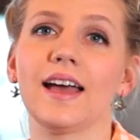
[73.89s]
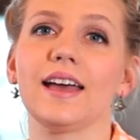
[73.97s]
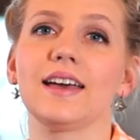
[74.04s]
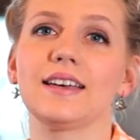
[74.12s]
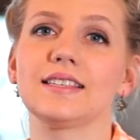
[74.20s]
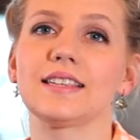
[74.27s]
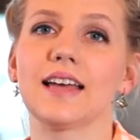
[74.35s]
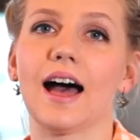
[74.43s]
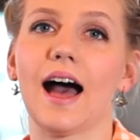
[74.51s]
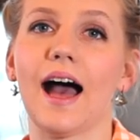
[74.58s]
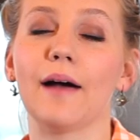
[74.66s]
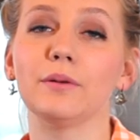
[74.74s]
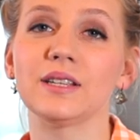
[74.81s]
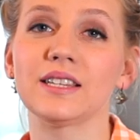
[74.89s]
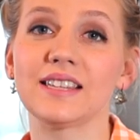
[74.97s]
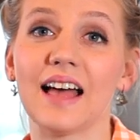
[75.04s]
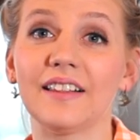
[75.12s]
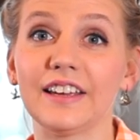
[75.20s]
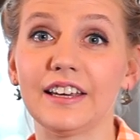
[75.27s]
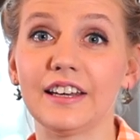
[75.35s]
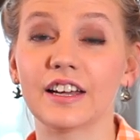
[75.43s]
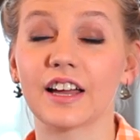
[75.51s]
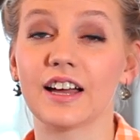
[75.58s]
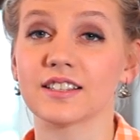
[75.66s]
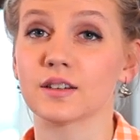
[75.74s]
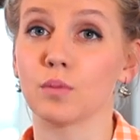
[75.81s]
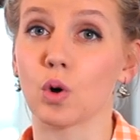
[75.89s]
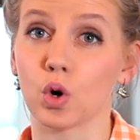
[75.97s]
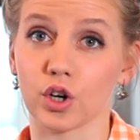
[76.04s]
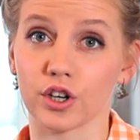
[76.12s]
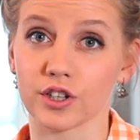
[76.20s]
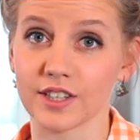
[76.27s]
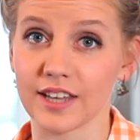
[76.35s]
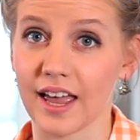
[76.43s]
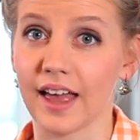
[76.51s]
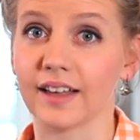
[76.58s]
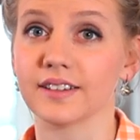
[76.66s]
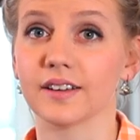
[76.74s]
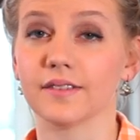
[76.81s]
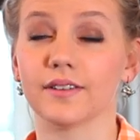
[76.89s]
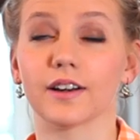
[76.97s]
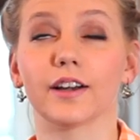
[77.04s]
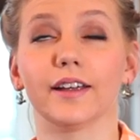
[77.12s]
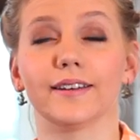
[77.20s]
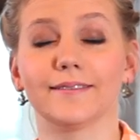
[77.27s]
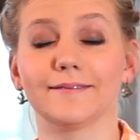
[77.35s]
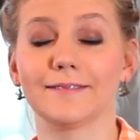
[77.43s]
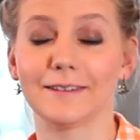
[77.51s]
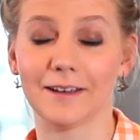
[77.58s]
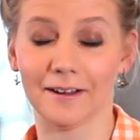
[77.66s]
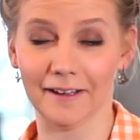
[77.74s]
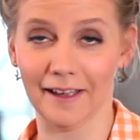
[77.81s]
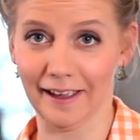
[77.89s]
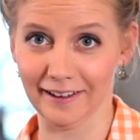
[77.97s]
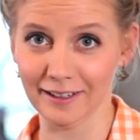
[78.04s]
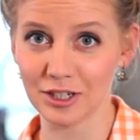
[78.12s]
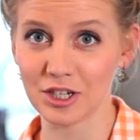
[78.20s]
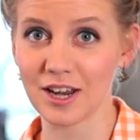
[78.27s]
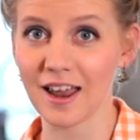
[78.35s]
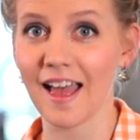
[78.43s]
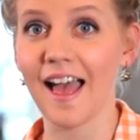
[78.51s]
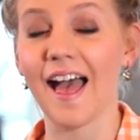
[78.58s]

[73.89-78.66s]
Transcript: is I was selling custom orders at a very young age.